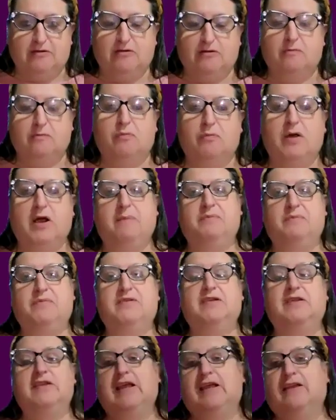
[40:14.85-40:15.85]
to
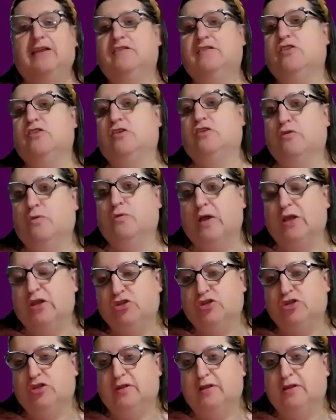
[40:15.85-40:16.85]
perhaps the next
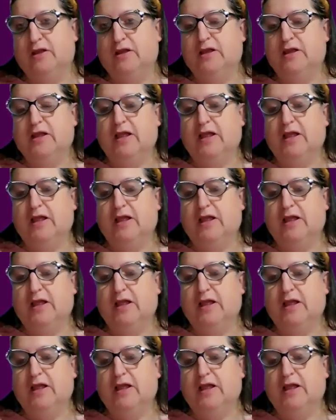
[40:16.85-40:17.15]
generation,